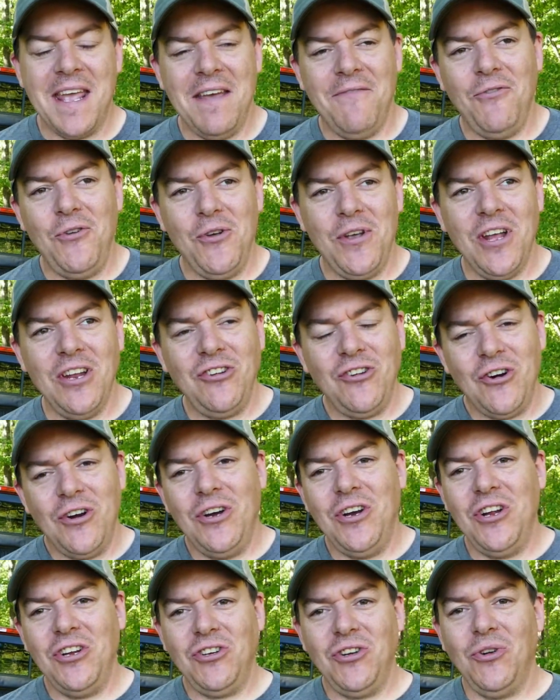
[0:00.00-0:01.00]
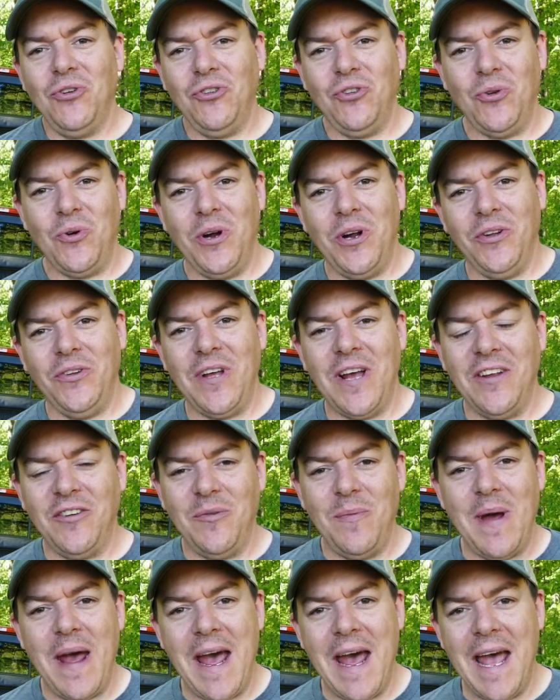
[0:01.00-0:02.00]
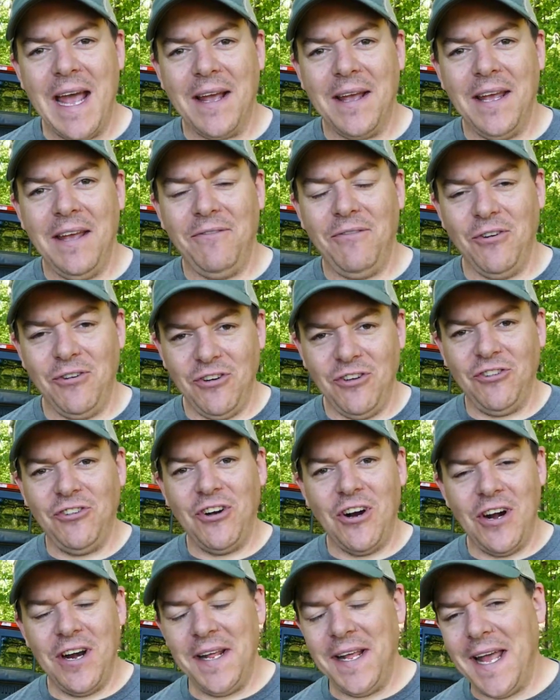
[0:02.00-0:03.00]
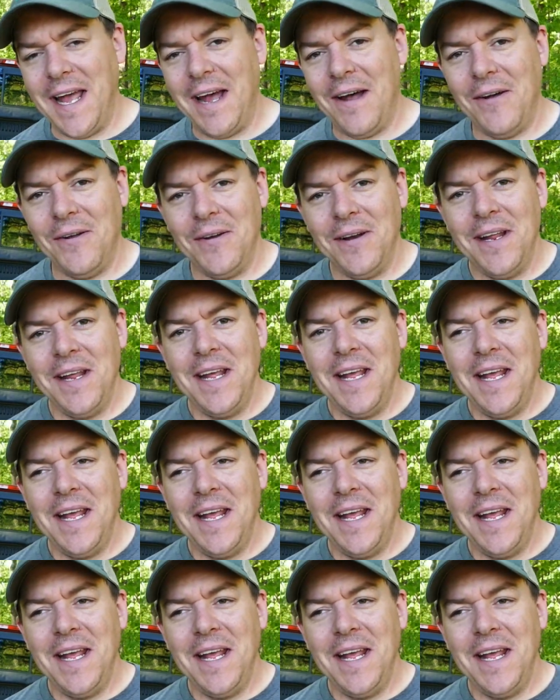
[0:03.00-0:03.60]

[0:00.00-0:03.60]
If you get your initial soil test back, if you're just starting out,